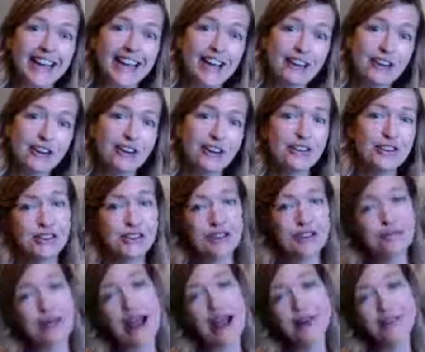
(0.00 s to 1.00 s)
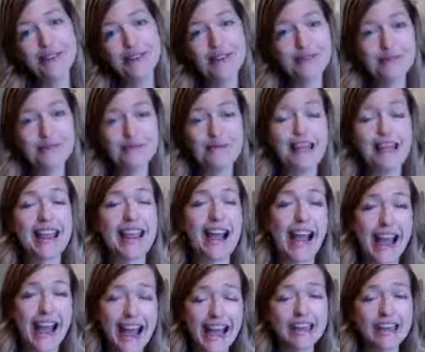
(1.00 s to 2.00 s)
you're using your boundaries with me. I
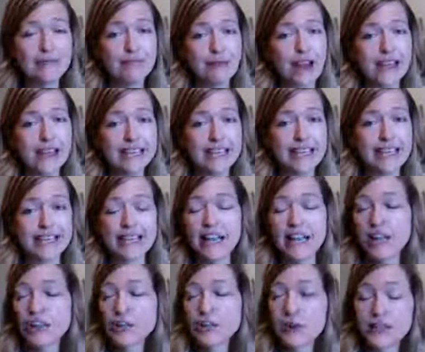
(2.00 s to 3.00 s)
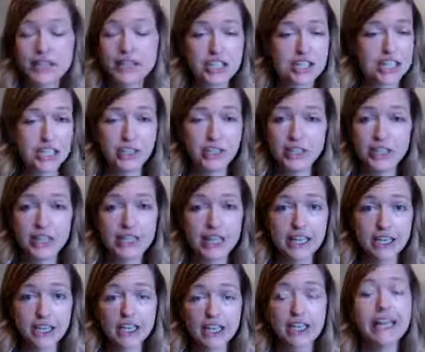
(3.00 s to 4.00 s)
had to process. So I just clearly said to
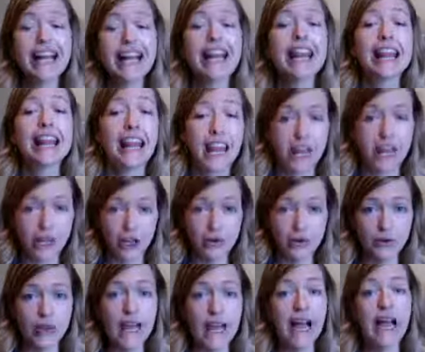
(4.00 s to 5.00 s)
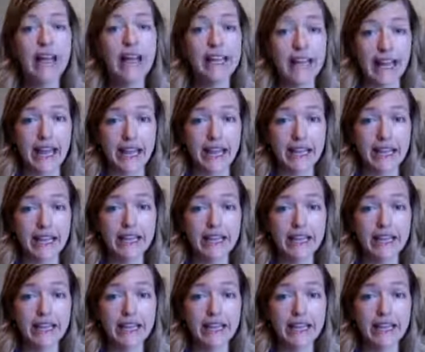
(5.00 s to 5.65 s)
her, thank you. I get it.